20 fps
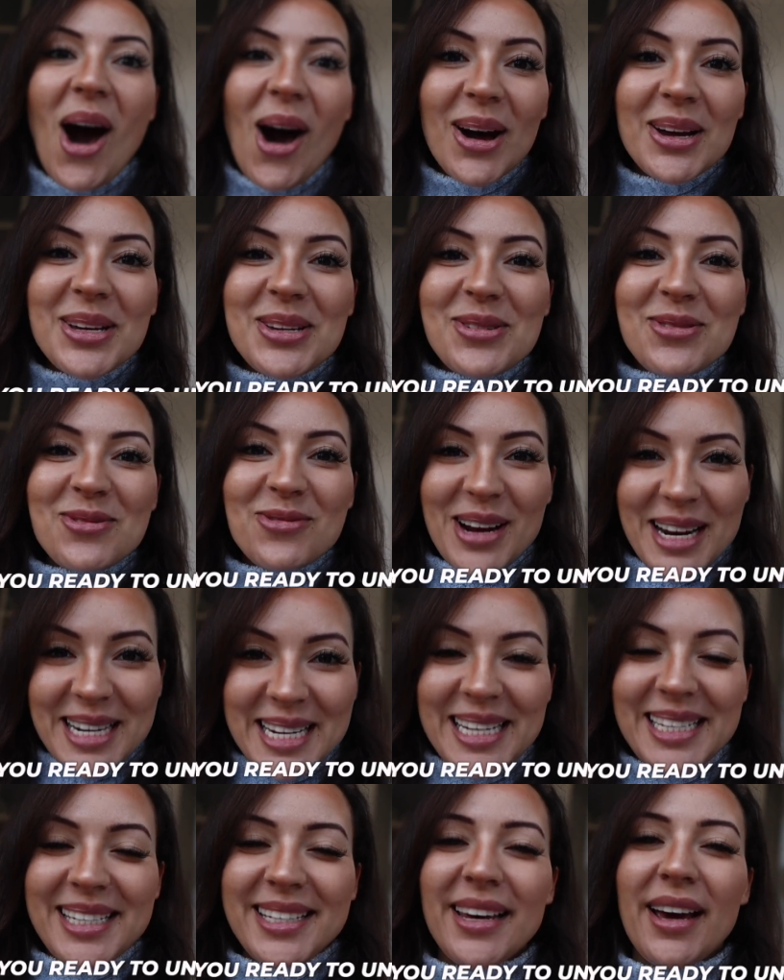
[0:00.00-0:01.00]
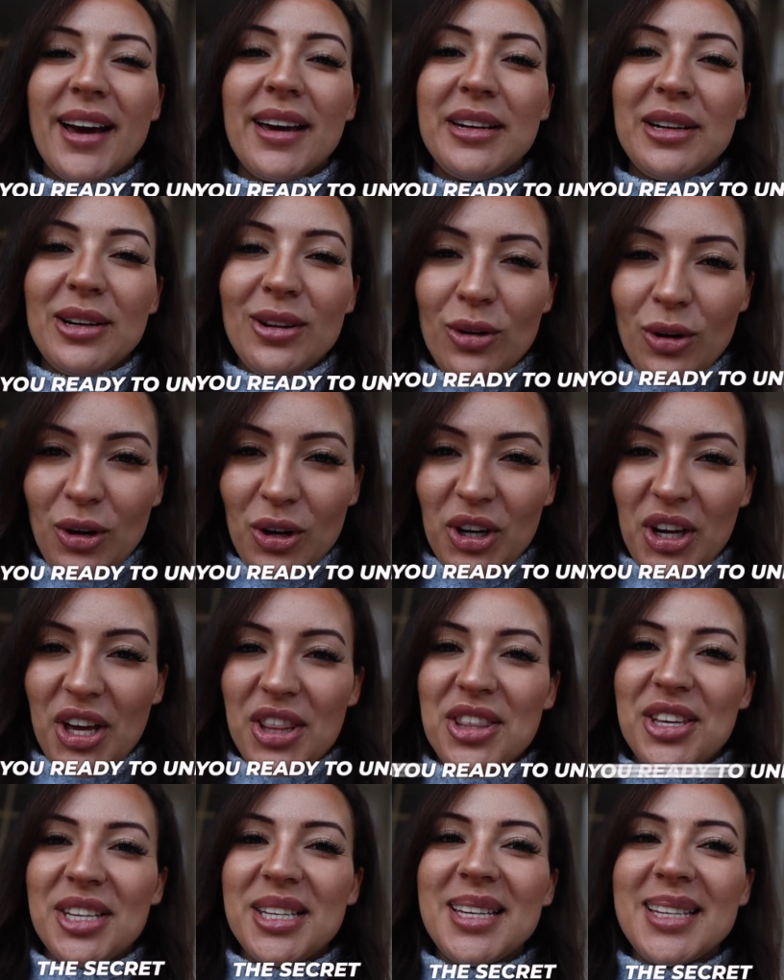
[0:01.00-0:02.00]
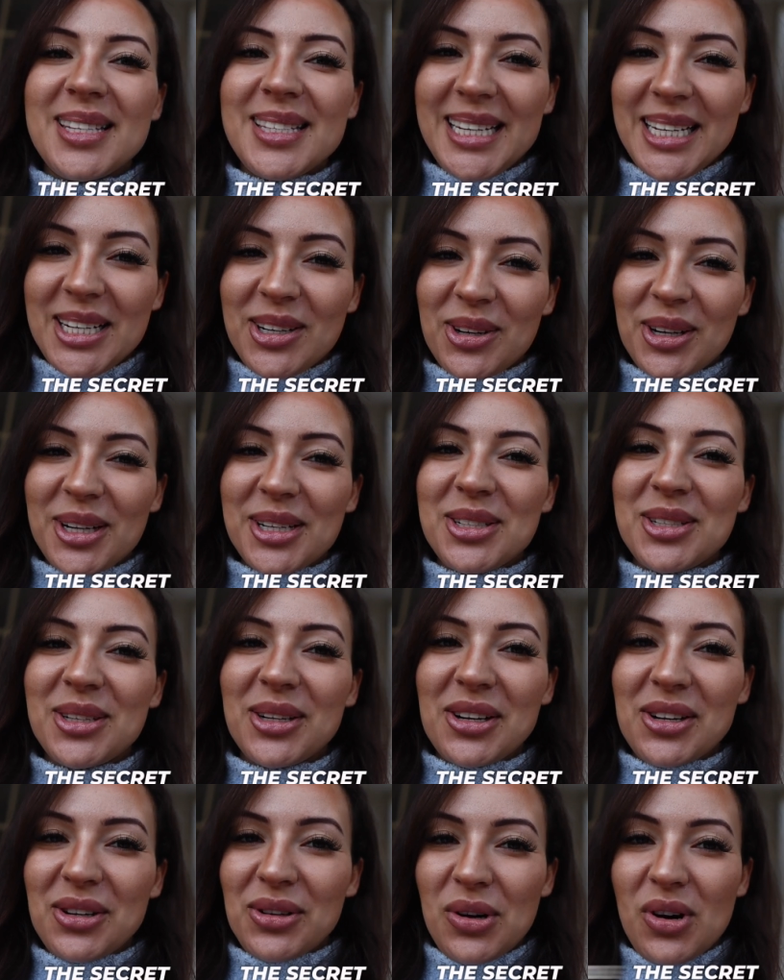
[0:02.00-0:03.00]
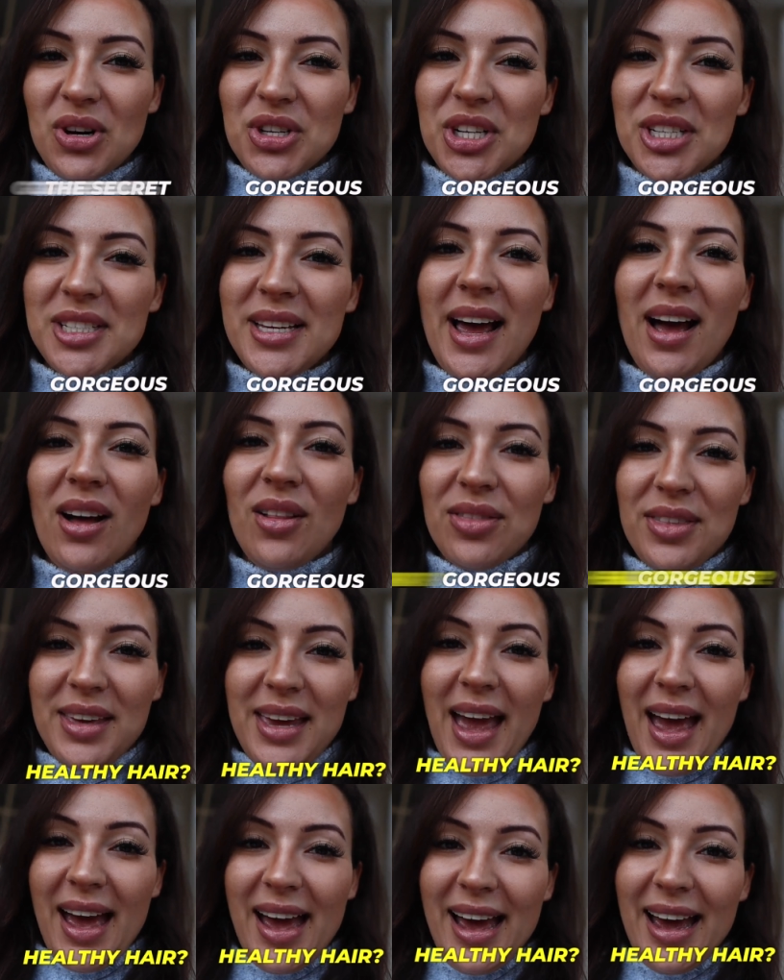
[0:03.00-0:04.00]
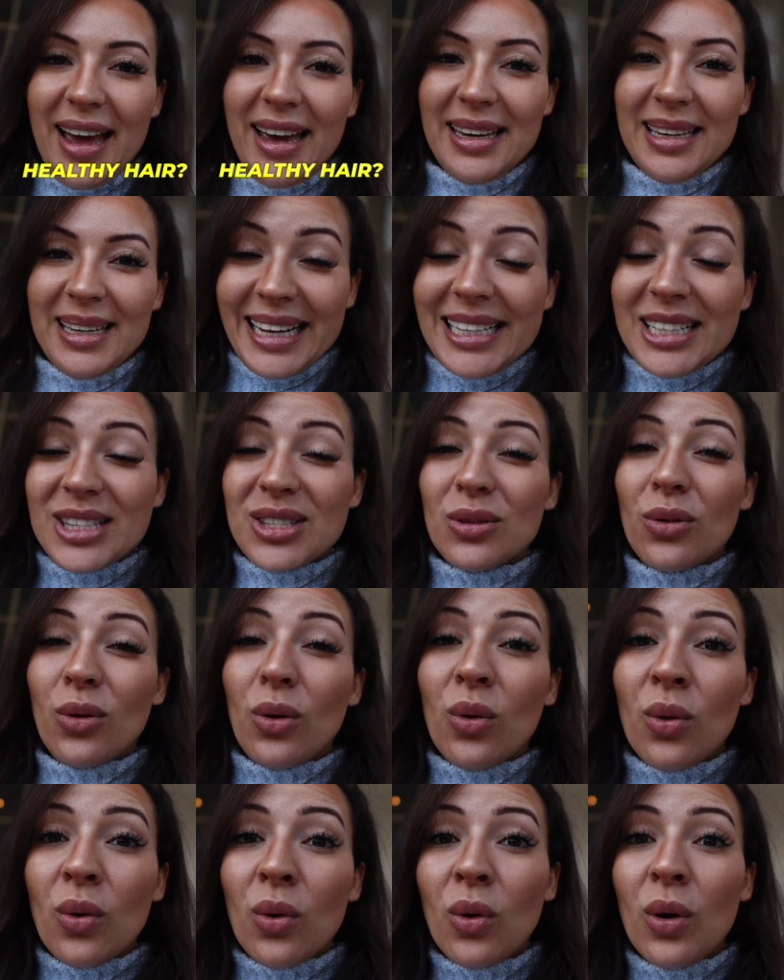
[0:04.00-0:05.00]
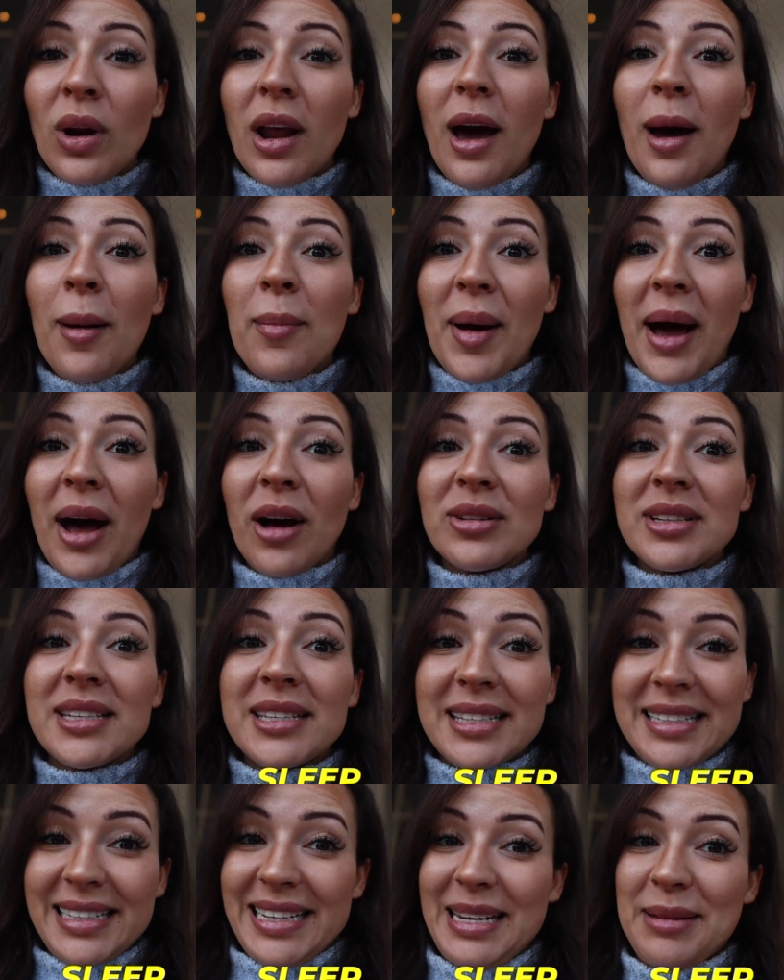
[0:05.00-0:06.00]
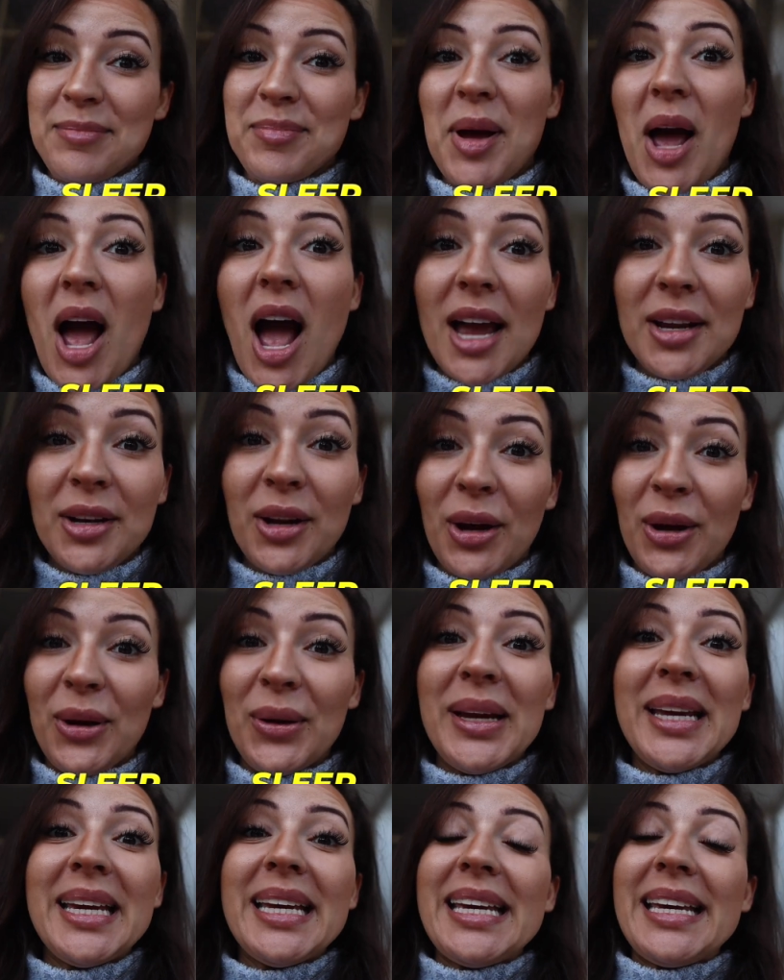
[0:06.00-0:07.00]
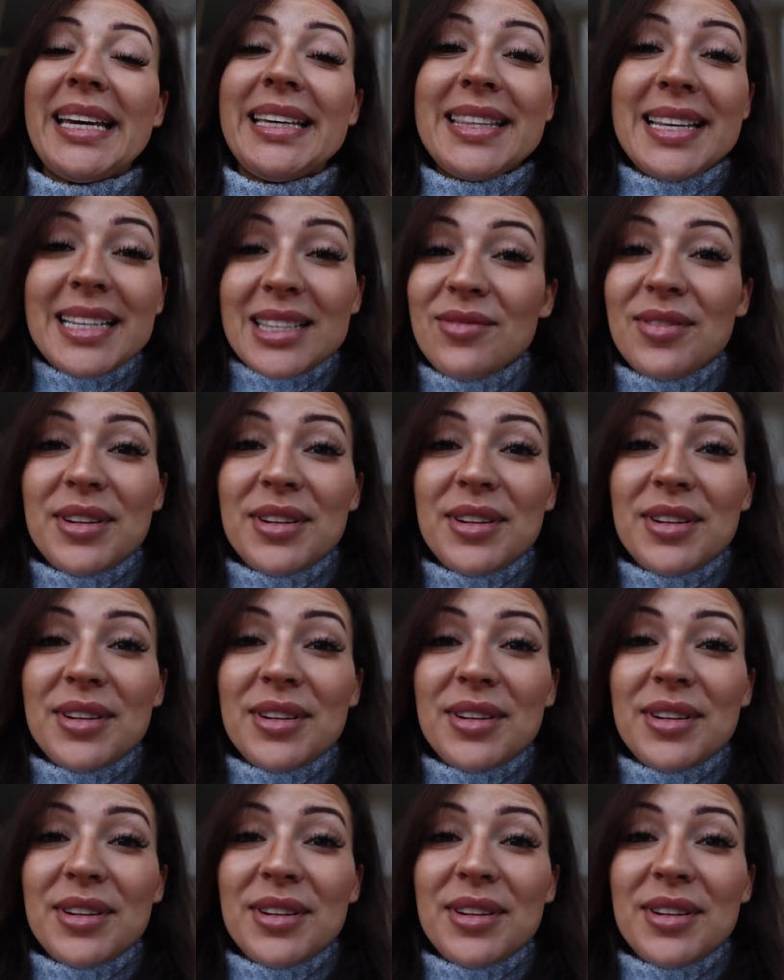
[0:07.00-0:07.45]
Are you ready to unlock the secret to gorgeous, healthy hair? It's all about sleep. I know. In this